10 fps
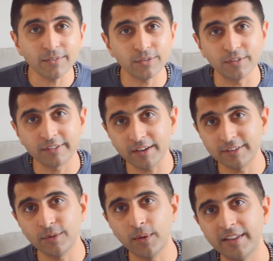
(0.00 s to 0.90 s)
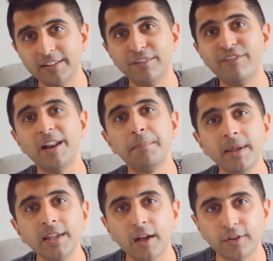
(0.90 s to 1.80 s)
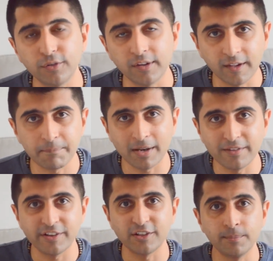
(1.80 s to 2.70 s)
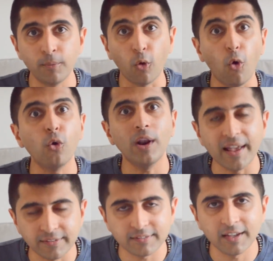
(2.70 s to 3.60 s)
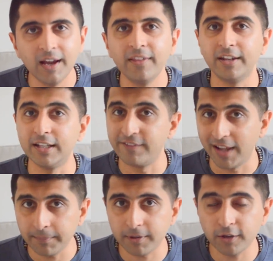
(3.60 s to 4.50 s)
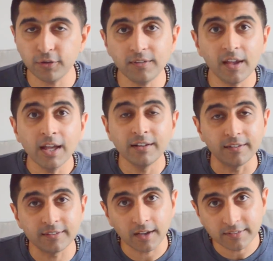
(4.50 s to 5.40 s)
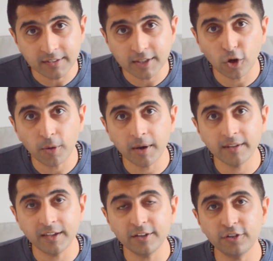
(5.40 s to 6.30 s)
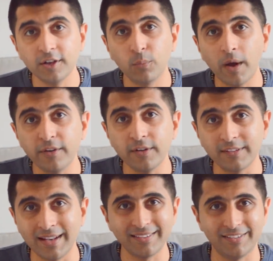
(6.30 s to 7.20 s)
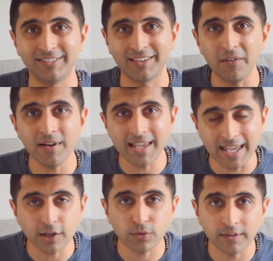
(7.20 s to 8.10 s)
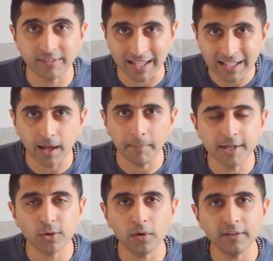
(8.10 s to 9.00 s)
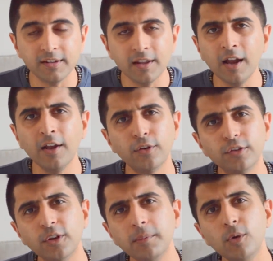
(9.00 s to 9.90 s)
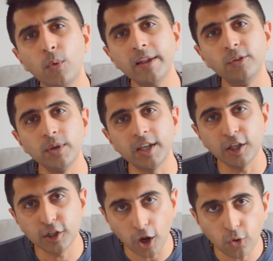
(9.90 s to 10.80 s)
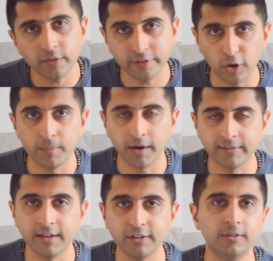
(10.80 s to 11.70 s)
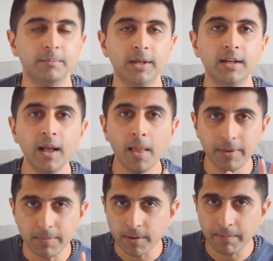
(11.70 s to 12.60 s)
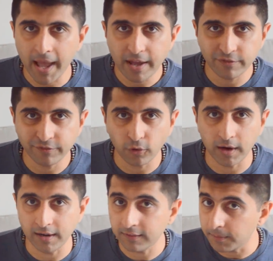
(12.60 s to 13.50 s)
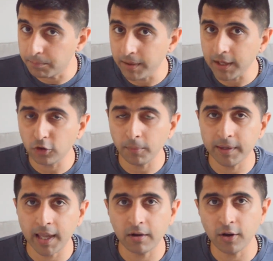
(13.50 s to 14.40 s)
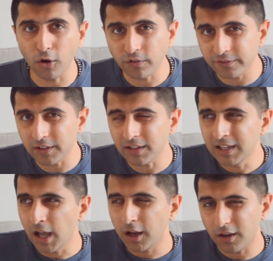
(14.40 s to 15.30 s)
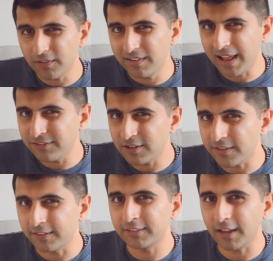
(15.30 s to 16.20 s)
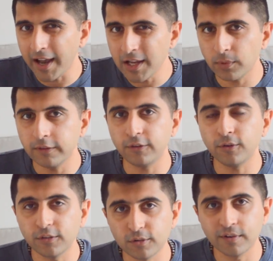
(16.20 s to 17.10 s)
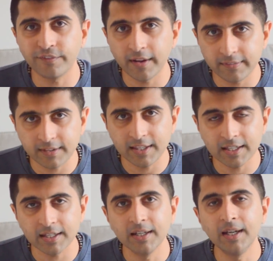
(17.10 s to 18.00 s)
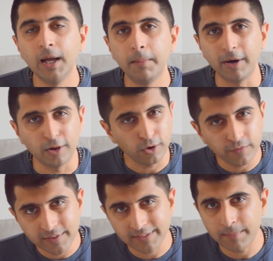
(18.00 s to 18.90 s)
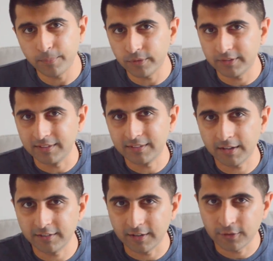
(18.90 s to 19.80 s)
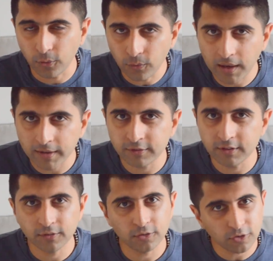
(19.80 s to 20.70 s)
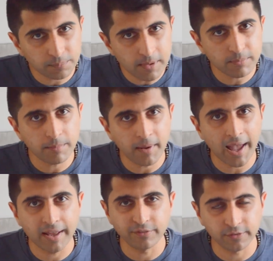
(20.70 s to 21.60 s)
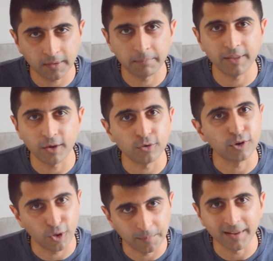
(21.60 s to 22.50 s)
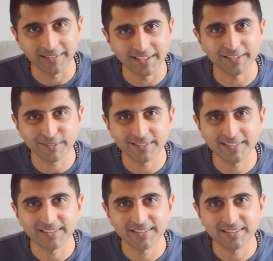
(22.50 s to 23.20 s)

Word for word: So discussing whether developing countries have benefited more or less than developed countries, discussing globalization and whether it's necessarily increased income inequality. There are so many ways we can go with globalization, but be prepared for it. It's a big topic area, often kind of left to the side when students are revising here, but a lot of examples didn't touch it at all last year, so just be prepared for something on globalization.